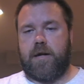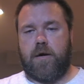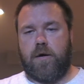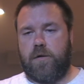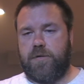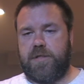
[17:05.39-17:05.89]

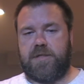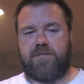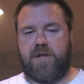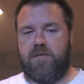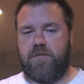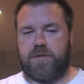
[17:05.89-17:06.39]
all of these
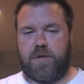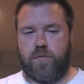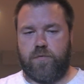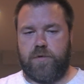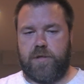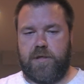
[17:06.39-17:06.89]
flavors are
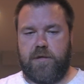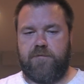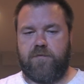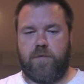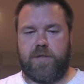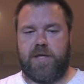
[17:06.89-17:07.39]
really good
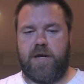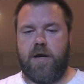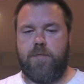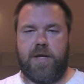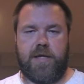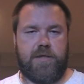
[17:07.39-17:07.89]
for what they are,
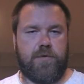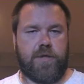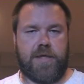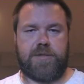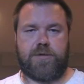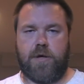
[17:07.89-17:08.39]
but I do
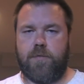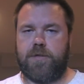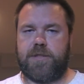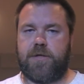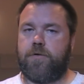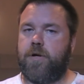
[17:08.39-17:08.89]
like
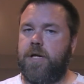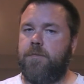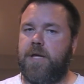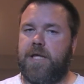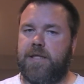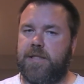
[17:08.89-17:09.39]
strawberries and cream,
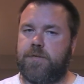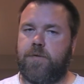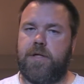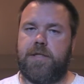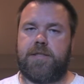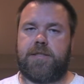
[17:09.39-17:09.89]
and this
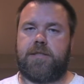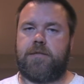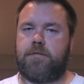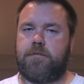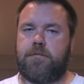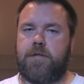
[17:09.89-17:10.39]
one is,